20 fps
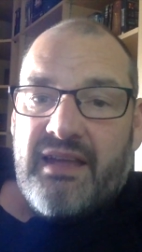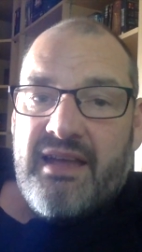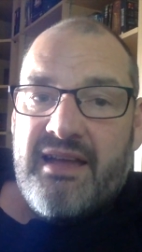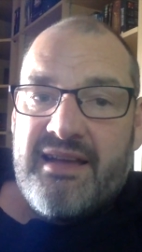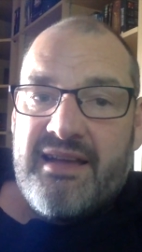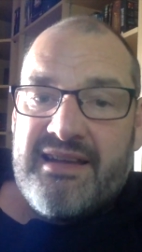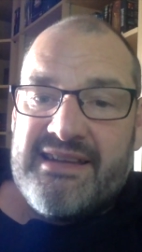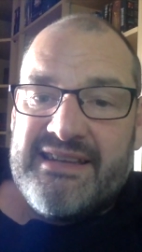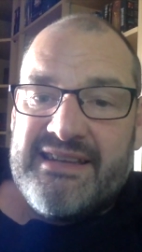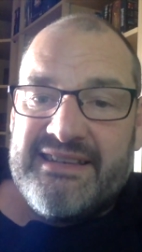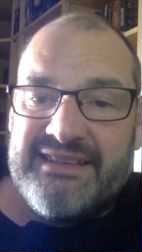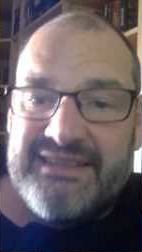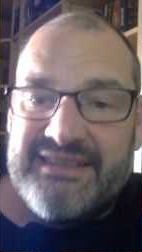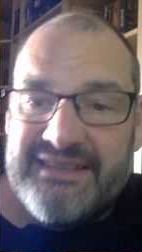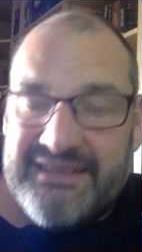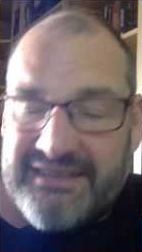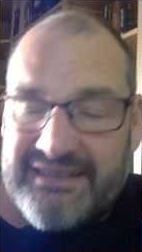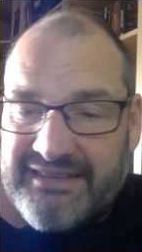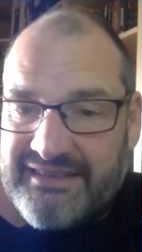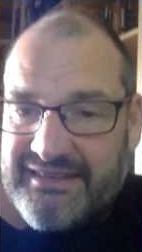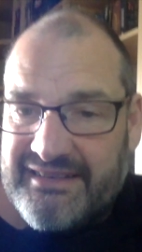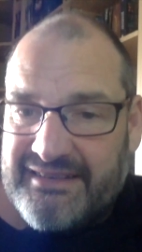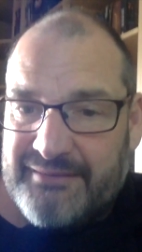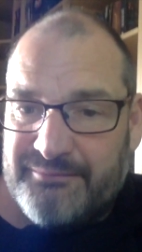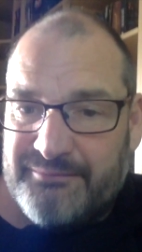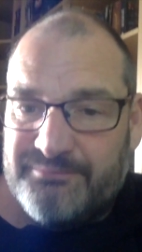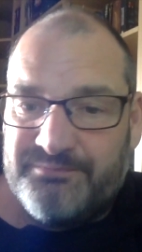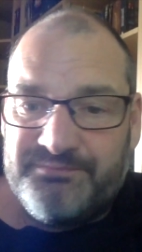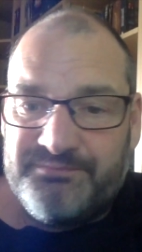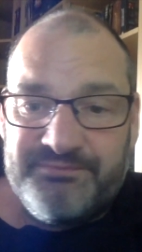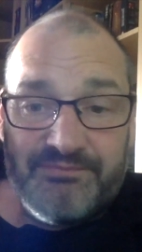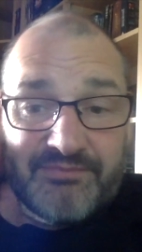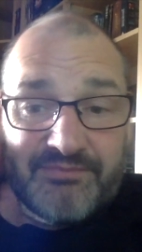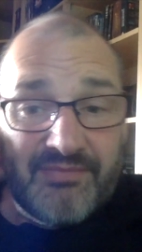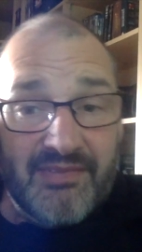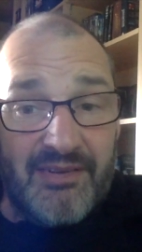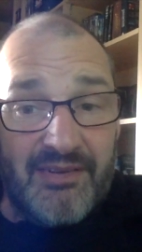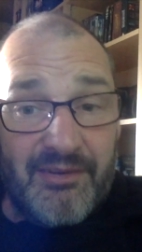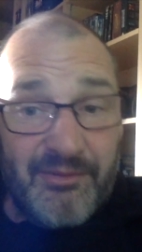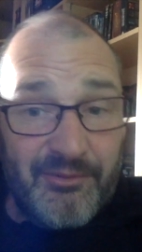Hi. Um,
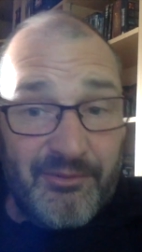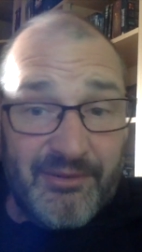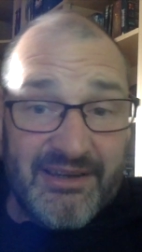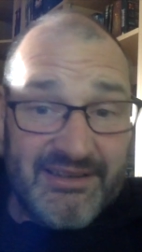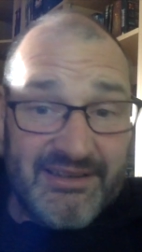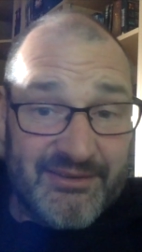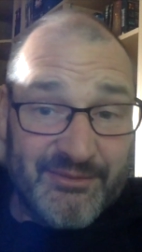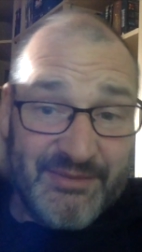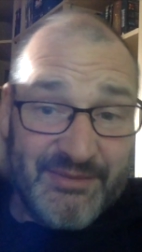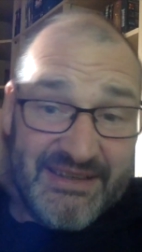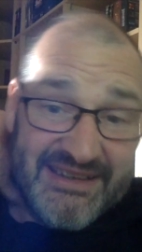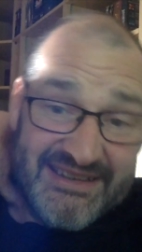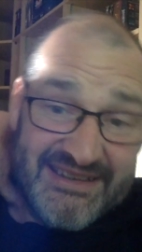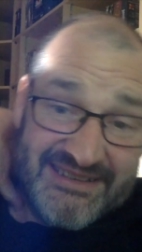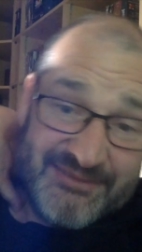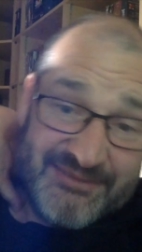where to begin?